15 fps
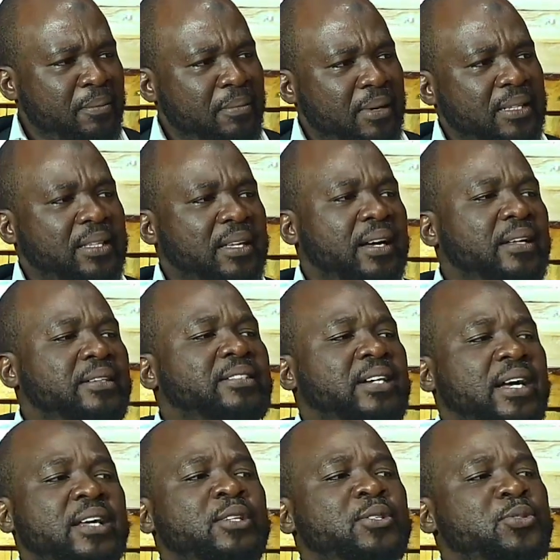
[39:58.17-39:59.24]
Mata,
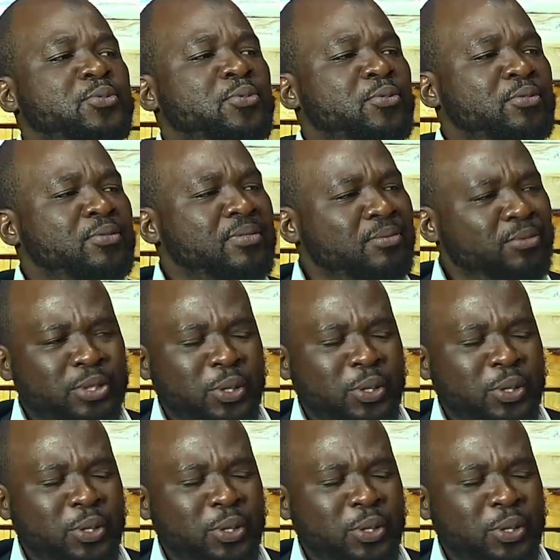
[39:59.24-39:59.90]
trying to,